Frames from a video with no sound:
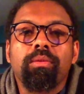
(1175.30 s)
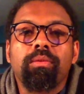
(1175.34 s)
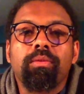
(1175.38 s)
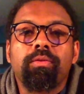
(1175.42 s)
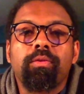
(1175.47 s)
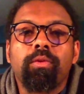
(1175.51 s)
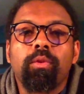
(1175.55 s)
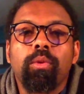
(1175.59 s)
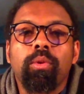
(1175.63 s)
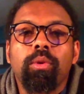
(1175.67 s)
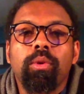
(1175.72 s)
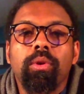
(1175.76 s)

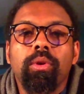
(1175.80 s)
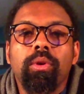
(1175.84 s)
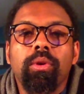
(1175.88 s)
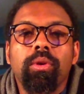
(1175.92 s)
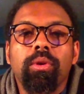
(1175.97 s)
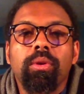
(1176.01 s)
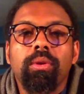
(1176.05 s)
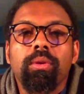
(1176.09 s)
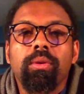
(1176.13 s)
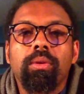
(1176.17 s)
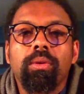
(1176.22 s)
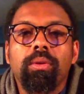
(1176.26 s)
for
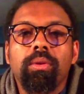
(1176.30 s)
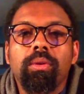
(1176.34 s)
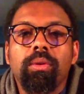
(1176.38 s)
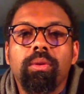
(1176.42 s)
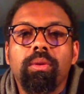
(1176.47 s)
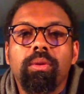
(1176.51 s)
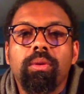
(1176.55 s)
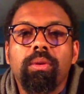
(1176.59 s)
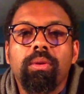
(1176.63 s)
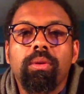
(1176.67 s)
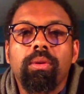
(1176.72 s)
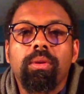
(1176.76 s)

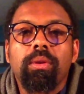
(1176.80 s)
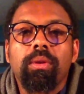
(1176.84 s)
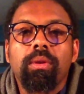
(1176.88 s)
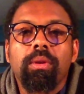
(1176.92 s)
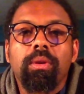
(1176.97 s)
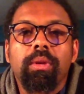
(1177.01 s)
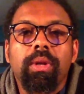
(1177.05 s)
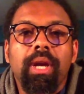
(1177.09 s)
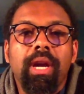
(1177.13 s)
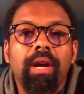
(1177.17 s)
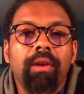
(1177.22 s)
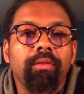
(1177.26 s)

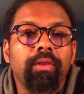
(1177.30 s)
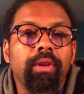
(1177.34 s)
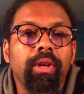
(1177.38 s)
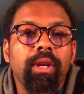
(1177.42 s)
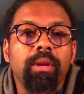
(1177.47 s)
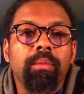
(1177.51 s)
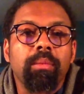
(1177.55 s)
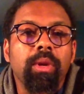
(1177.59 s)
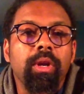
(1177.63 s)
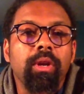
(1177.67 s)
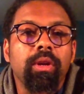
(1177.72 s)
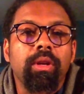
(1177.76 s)
African
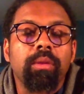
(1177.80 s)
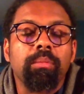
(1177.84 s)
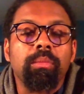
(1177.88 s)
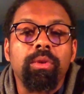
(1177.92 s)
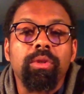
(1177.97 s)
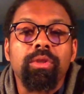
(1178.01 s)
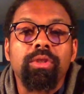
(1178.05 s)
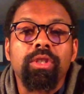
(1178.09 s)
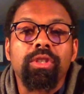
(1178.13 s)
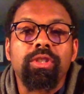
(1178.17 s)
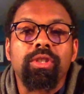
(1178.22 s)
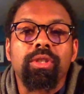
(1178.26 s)
American
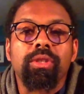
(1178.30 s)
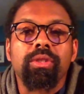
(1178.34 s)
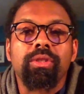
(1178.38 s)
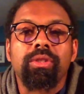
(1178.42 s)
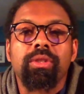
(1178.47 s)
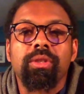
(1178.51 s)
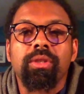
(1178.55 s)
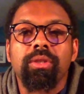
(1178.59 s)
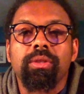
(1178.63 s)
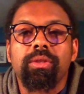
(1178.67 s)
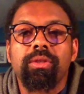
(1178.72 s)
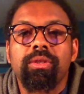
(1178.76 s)
musicians
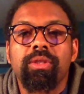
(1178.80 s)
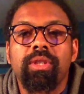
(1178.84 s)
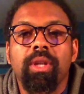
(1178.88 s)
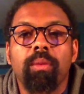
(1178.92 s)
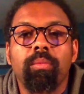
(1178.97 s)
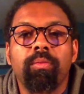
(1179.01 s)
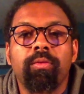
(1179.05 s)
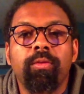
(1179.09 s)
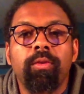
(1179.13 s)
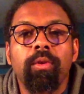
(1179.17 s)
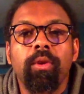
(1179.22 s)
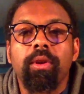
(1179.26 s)
to
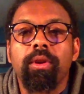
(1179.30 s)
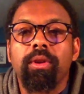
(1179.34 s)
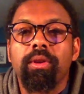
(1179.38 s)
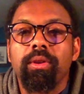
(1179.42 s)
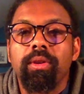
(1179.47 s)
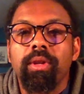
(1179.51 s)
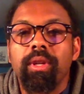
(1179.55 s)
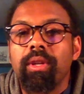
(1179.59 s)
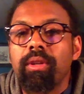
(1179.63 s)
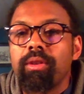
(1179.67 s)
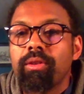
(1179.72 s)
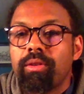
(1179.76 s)
step foot
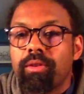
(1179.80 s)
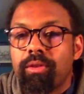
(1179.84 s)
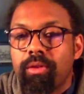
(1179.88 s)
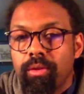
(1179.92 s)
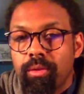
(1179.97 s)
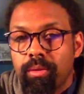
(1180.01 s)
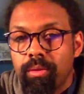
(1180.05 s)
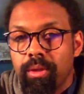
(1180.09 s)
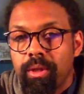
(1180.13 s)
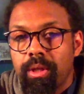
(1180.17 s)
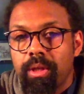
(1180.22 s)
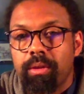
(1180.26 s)

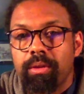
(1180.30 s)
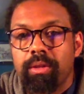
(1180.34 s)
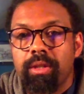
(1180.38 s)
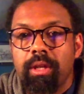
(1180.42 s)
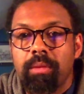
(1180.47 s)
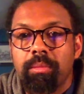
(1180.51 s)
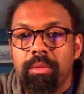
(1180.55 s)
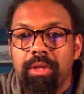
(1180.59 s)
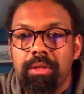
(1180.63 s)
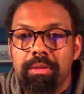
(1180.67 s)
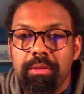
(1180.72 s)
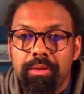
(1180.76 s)
into the
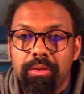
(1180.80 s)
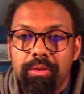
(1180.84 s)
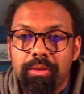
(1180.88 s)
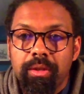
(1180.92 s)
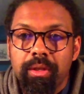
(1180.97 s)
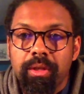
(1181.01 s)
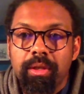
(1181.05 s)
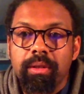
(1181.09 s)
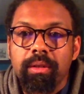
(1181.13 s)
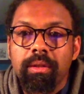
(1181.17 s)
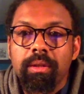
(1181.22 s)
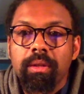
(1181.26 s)
entertainment industry.
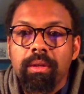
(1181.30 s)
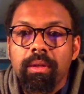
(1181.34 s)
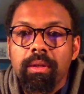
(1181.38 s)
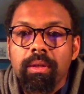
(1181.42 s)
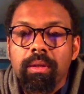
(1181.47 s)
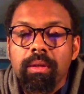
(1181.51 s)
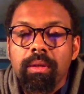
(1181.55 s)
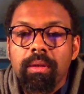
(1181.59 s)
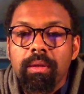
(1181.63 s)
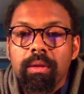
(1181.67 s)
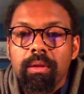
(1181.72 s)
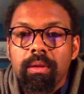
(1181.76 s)

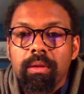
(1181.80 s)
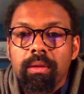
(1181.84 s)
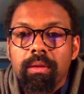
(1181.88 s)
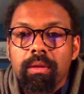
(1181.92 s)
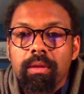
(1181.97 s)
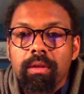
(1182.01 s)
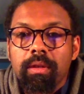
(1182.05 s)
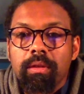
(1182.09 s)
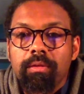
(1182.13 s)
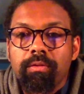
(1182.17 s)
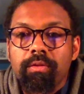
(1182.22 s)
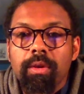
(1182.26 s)

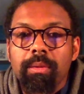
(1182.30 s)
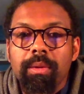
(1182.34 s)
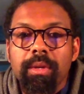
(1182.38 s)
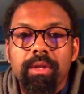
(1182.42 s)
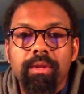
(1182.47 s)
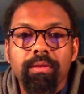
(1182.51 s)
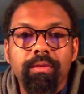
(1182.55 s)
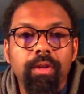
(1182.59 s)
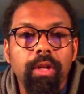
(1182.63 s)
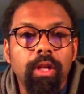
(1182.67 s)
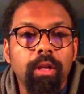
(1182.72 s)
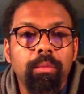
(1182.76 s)
From it
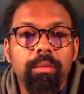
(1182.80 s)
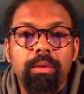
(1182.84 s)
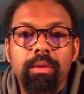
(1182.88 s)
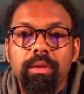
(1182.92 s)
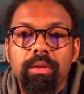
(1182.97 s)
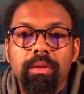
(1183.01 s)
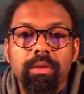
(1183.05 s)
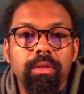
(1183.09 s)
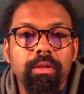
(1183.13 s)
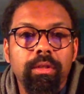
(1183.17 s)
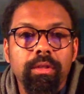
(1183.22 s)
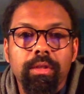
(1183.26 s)
developed
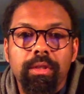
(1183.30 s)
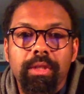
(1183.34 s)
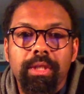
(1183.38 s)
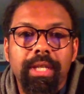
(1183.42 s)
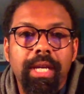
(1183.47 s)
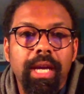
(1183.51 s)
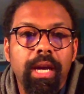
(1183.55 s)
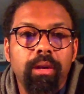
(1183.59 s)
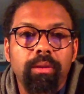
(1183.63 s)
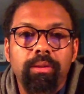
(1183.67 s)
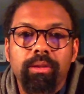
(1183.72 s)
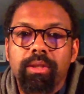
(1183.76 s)
the
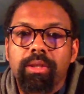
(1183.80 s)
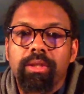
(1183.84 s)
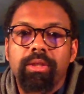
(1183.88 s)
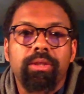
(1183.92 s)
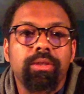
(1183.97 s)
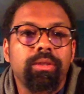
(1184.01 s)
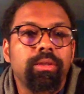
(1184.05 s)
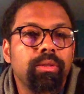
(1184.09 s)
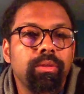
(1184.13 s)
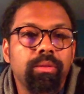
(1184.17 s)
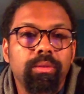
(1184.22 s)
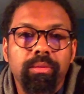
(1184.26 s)

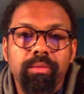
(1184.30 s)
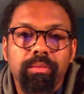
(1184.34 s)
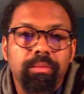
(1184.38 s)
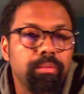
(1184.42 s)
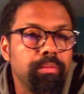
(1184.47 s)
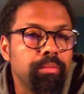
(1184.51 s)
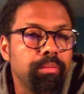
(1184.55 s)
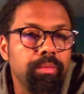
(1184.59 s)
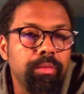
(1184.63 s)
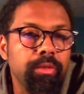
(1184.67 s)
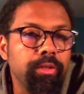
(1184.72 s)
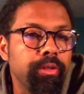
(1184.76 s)
countless
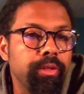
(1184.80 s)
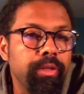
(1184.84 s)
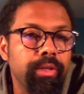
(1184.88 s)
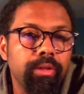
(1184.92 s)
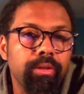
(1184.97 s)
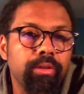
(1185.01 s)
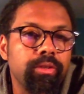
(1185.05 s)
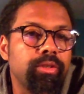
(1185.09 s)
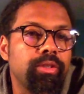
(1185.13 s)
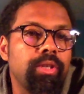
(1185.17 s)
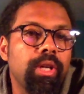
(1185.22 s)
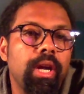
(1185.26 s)
myriad
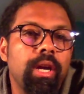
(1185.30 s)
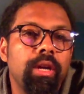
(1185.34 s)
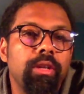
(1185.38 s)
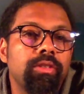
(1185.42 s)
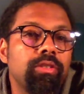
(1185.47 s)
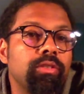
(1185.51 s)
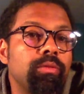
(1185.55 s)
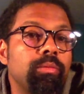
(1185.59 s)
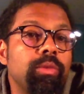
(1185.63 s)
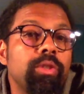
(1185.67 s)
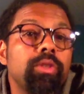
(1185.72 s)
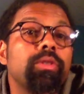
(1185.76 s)
other
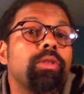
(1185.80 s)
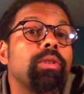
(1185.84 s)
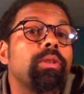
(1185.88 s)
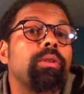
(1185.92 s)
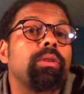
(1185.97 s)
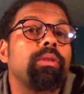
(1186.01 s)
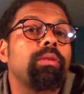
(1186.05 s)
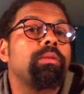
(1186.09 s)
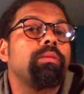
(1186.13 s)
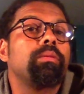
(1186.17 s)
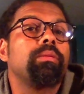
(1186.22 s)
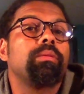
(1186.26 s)
styles of music
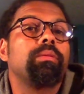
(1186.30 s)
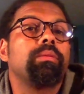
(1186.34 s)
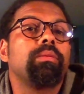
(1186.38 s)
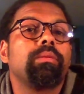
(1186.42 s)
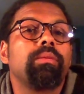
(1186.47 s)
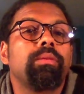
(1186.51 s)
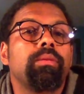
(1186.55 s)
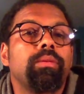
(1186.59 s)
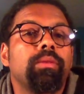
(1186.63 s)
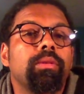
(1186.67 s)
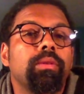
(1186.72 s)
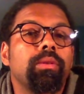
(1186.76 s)

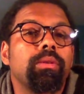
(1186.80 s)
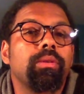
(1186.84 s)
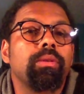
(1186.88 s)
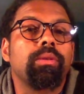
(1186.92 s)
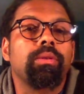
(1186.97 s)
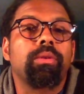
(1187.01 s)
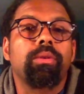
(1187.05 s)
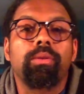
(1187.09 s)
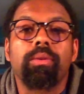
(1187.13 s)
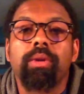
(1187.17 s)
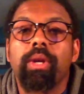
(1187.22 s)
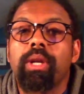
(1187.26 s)

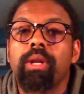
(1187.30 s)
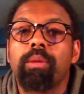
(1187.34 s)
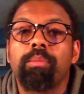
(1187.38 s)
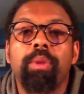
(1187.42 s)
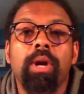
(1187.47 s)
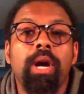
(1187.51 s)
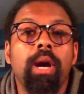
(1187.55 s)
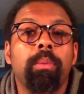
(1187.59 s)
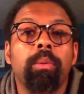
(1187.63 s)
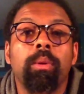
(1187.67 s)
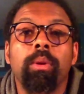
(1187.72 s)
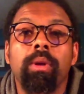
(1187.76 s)
created,
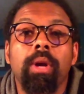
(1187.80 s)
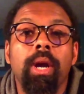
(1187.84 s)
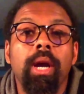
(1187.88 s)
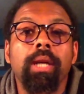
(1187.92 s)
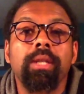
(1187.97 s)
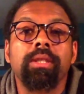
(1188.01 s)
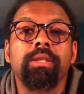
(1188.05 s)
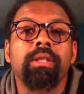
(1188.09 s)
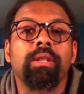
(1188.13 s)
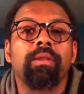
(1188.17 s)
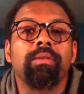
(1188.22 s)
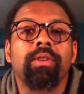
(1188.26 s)

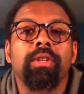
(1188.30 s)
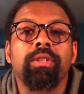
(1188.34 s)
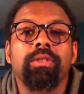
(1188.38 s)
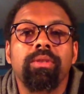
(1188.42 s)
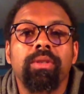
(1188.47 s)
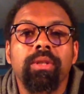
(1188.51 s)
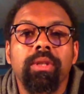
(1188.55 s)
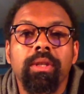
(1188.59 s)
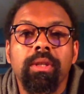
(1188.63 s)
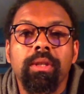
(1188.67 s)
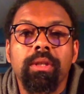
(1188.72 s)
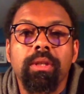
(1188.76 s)
popularized, and
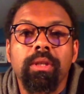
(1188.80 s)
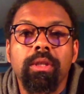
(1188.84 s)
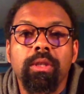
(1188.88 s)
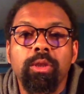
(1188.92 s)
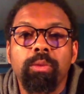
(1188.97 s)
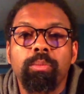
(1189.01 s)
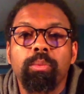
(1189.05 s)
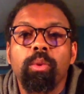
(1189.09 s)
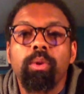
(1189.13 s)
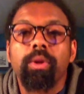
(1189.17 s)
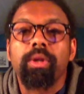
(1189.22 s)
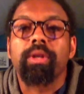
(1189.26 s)
eventually
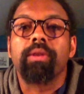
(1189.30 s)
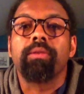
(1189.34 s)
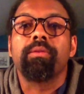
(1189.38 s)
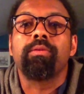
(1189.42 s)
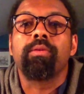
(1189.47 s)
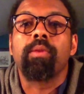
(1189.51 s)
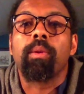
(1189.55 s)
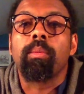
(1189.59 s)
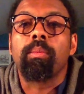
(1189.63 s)
exploited